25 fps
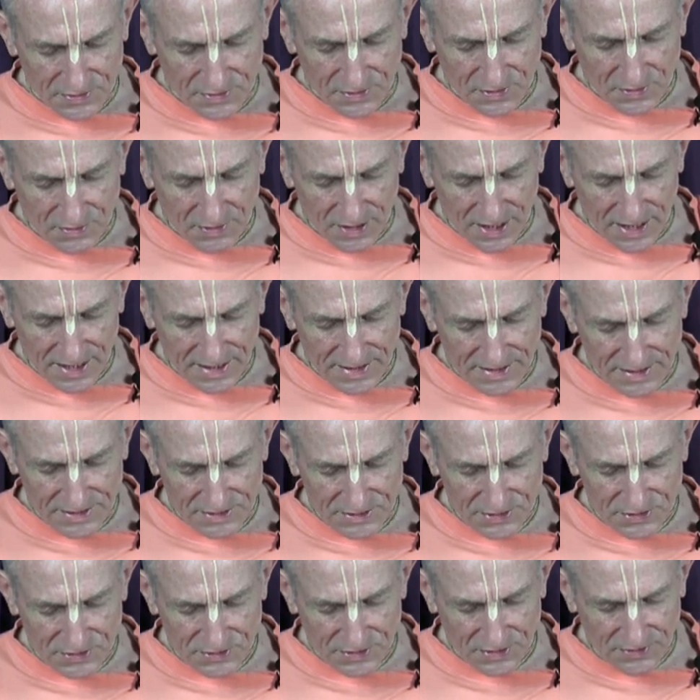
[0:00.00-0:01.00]
To acquire
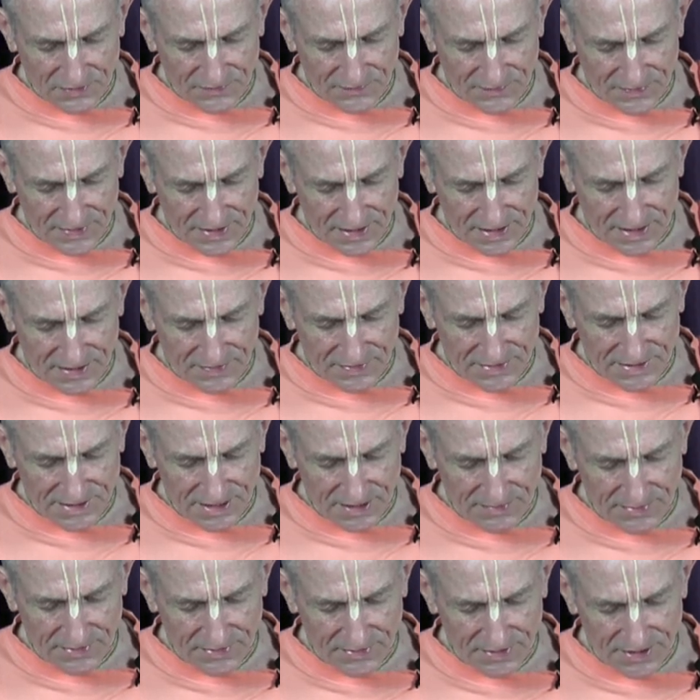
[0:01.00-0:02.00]
this strong feeling of
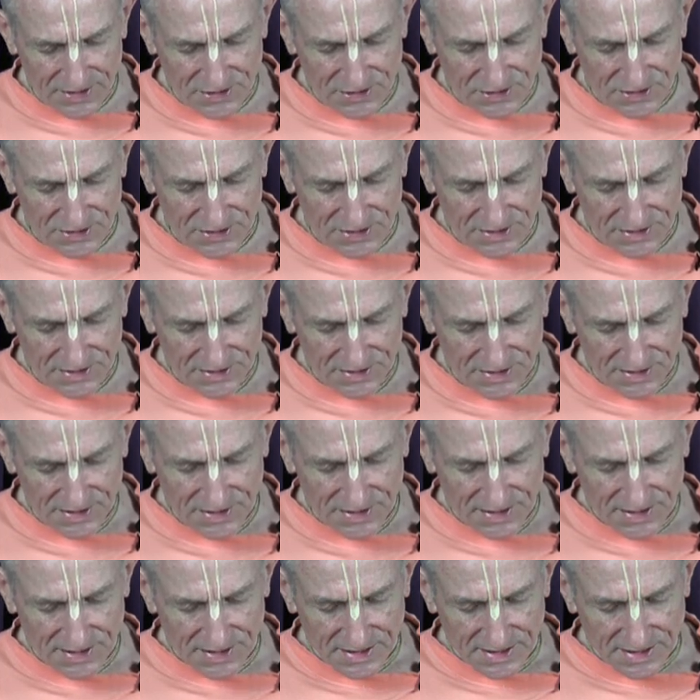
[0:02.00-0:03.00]
separation
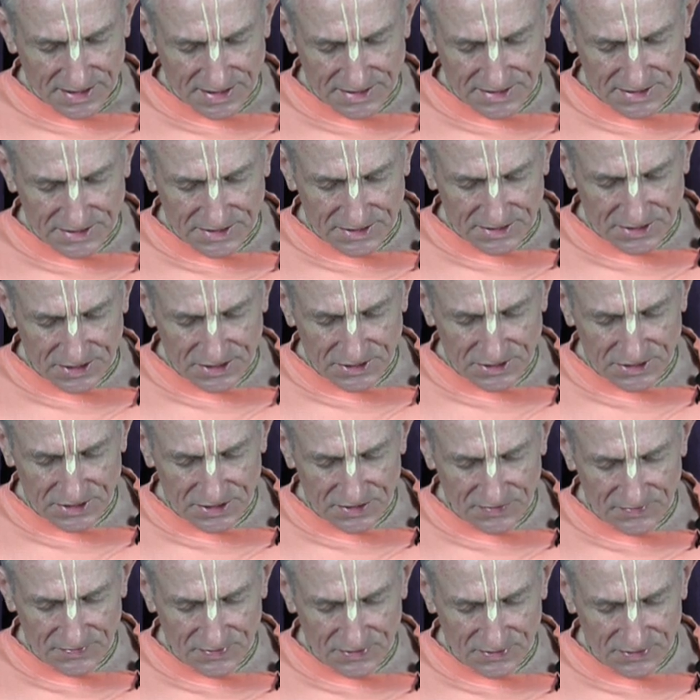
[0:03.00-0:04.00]
is the
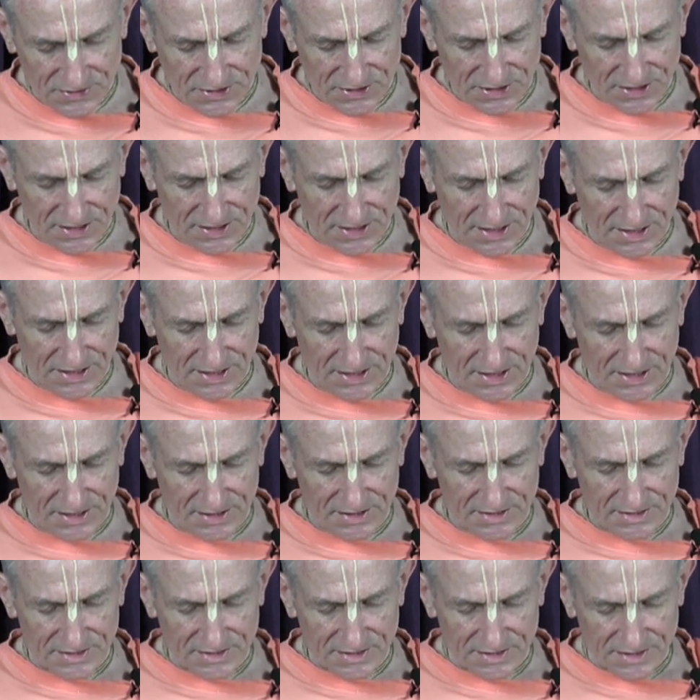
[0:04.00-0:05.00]
teaching of Lord
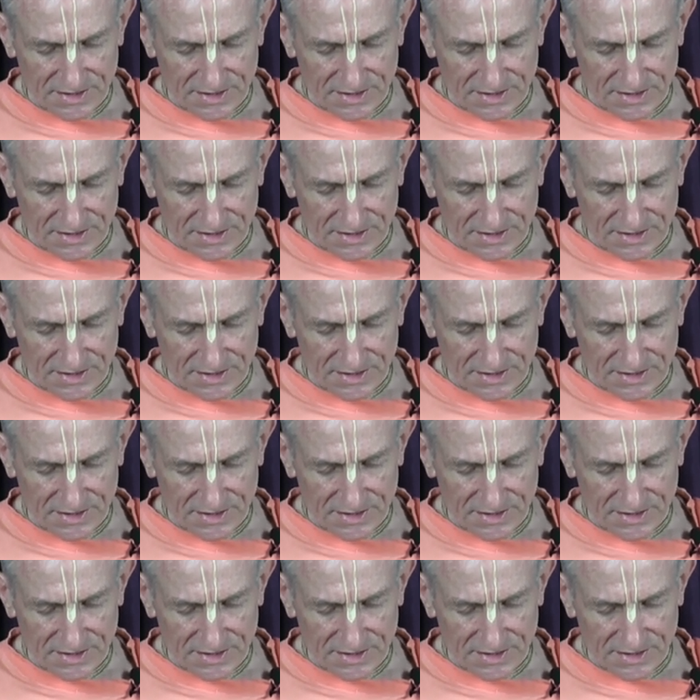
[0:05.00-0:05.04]
Chaitanya